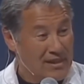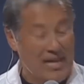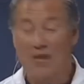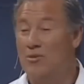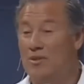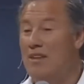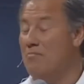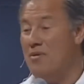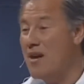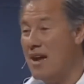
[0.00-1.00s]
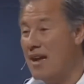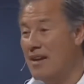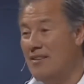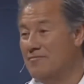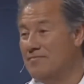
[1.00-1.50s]
I will not pray
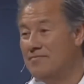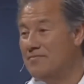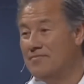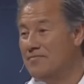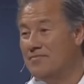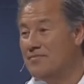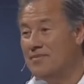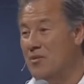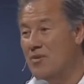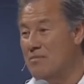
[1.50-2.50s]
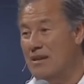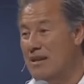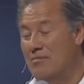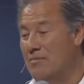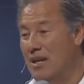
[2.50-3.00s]
that we
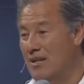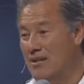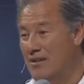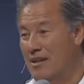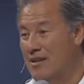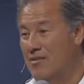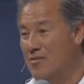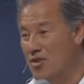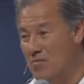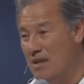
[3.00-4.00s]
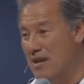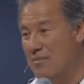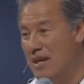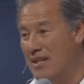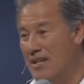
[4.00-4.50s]
become like you become
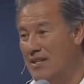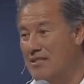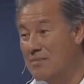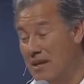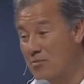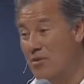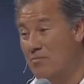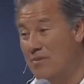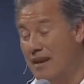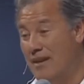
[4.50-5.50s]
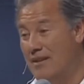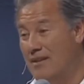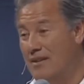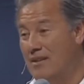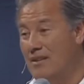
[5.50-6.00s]
like us, but I will pray
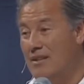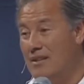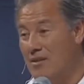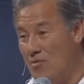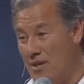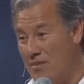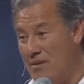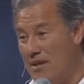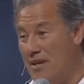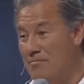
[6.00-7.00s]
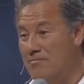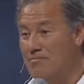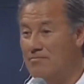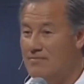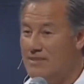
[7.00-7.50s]
that we become
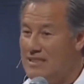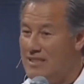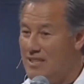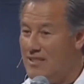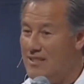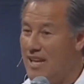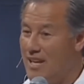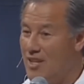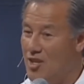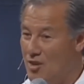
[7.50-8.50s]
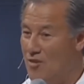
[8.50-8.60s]
just like you.